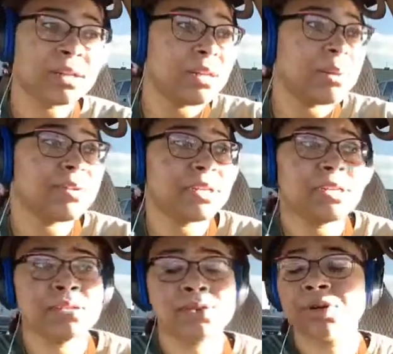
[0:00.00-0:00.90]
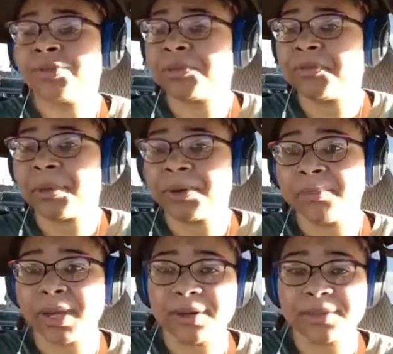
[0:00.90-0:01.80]
Let me go get these groceries for my
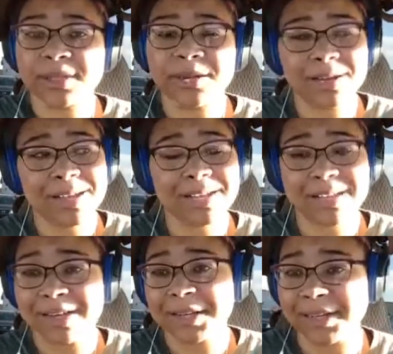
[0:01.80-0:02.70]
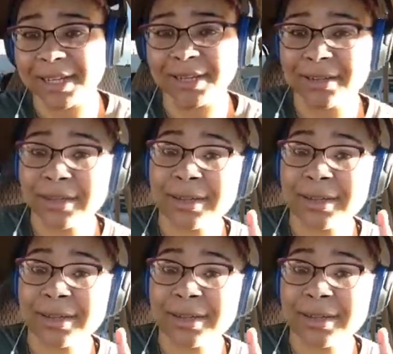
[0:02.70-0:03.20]
grandparents. I'll call y'all later.